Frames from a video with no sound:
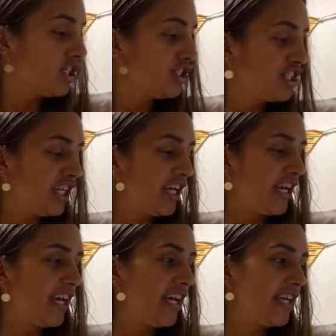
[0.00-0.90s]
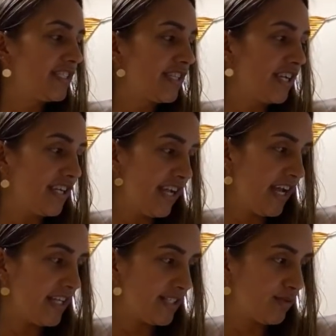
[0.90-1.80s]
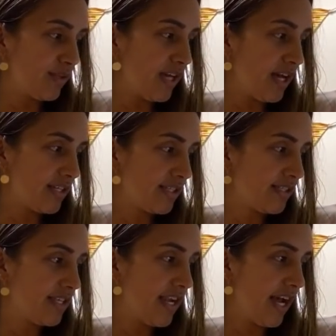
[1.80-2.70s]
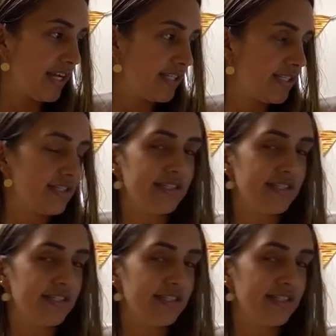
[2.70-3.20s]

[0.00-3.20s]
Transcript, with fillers: She is gonna dance with us tonight.